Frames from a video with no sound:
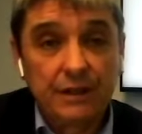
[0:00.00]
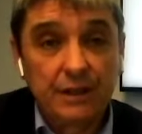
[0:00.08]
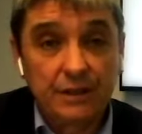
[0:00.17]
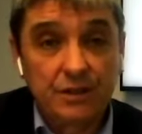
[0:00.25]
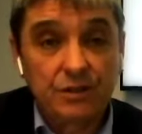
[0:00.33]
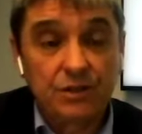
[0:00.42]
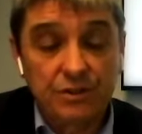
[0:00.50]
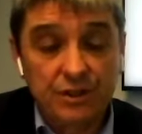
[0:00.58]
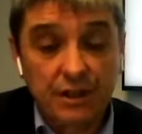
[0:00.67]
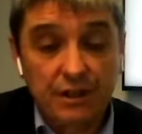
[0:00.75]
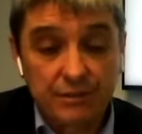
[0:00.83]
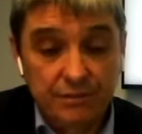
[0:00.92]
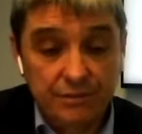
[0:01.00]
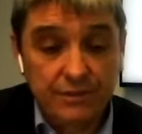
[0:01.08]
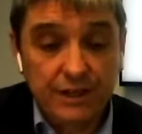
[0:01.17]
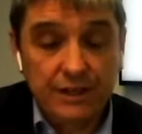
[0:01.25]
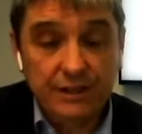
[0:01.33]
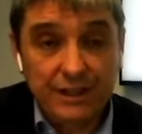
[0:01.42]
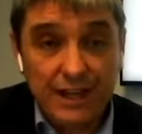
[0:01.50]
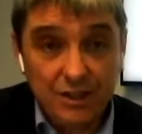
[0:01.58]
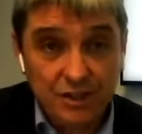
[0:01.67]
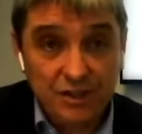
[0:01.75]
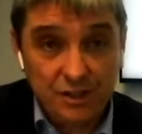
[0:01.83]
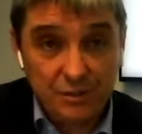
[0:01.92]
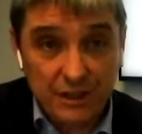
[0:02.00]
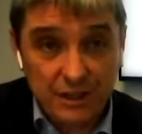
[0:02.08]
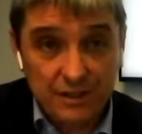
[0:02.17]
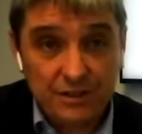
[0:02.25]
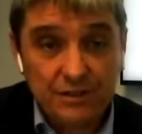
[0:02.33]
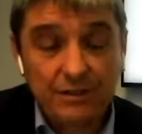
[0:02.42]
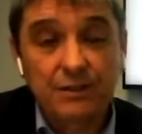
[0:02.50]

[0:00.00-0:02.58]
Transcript: not just of the engine space,